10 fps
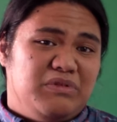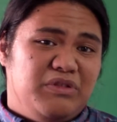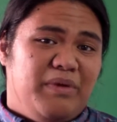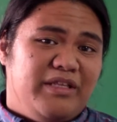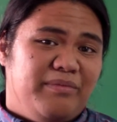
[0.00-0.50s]

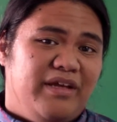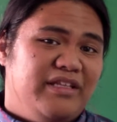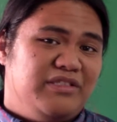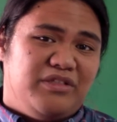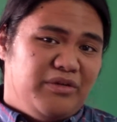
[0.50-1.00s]
too bad to play
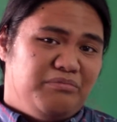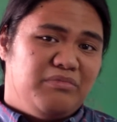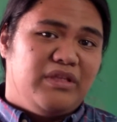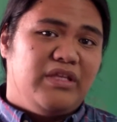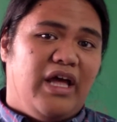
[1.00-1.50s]
this. So
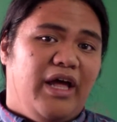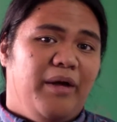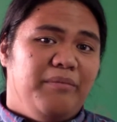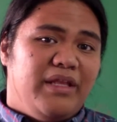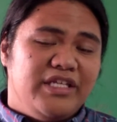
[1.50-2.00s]

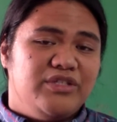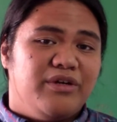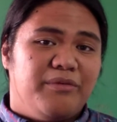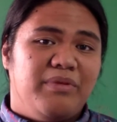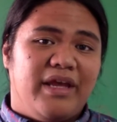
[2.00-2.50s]
unless
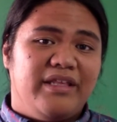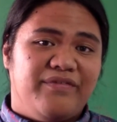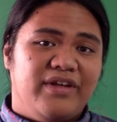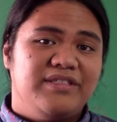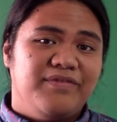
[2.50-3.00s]
you're playing
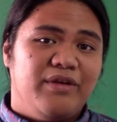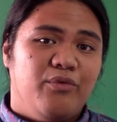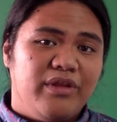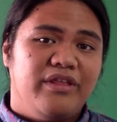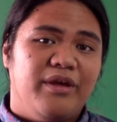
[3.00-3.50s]
defensively
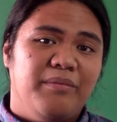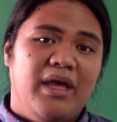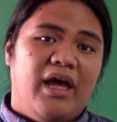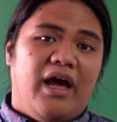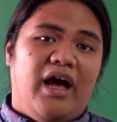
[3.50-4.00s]
with him,
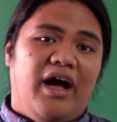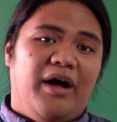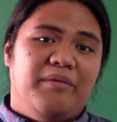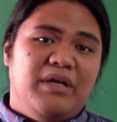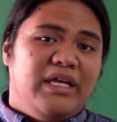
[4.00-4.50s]

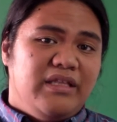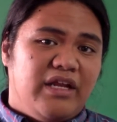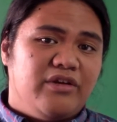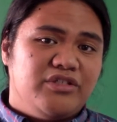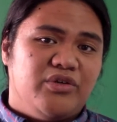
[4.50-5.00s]
not
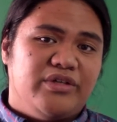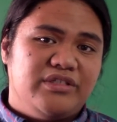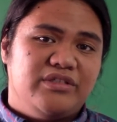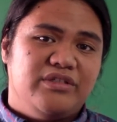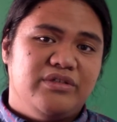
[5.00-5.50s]
a good
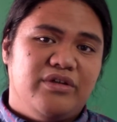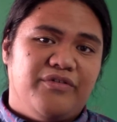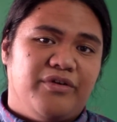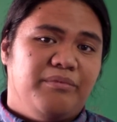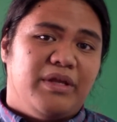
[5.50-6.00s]
choice to go
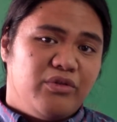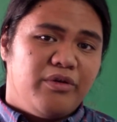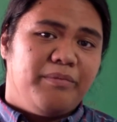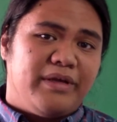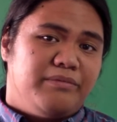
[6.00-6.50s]
for him. But
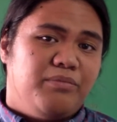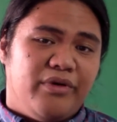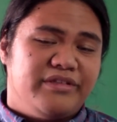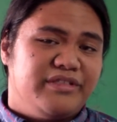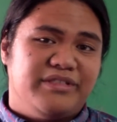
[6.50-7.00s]
30
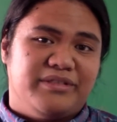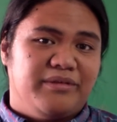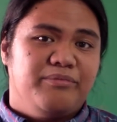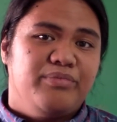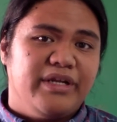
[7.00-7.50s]
points is
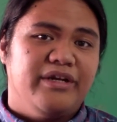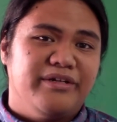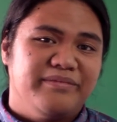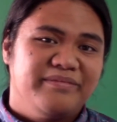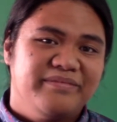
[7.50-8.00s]
pretty good.